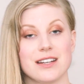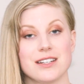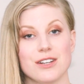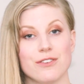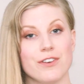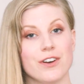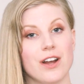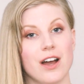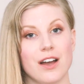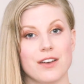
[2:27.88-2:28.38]
and
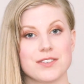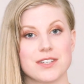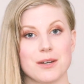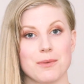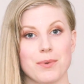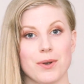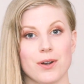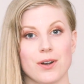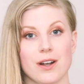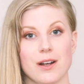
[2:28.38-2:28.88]
different offset
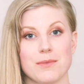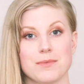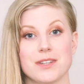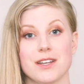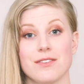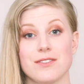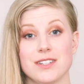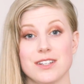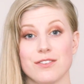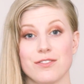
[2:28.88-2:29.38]
programs
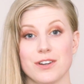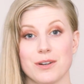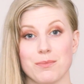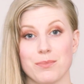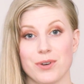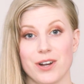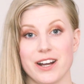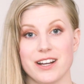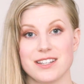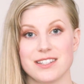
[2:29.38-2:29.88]
have different
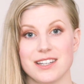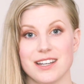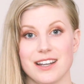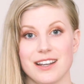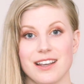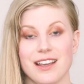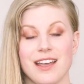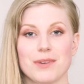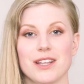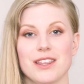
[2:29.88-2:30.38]

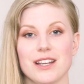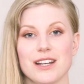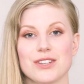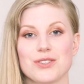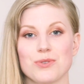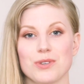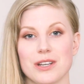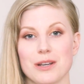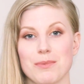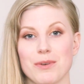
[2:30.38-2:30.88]
pricing, but I think it's
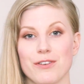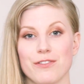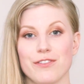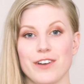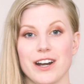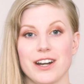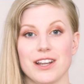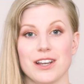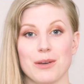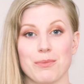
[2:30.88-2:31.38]
really about
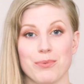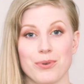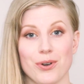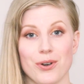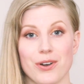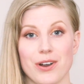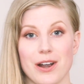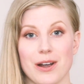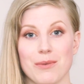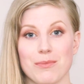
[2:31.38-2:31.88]
finding a
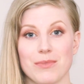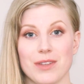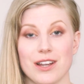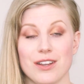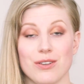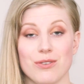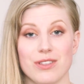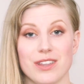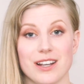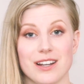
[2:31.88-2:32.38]
program that
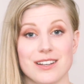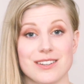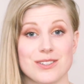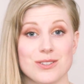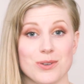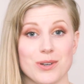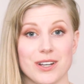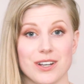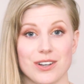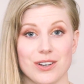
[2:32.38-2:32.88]
you think is
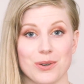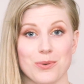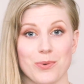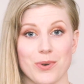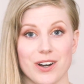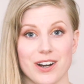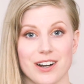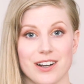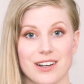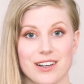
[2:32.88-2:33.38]
doing good
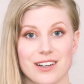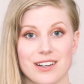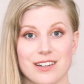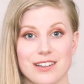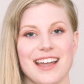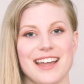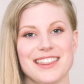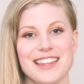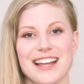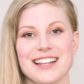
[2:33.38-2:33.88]
work.
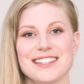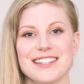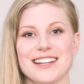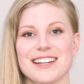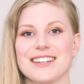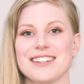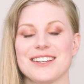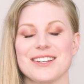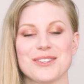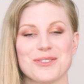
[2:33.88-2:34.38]
And that's
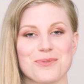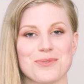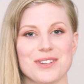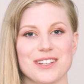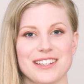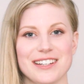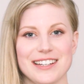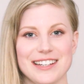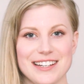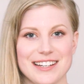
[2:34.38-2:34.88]
it, it's
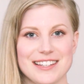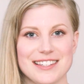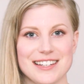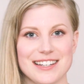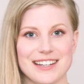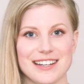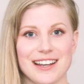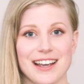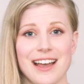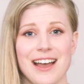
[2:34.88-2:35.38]
really
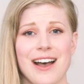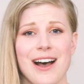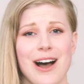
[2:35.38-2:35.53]
easy.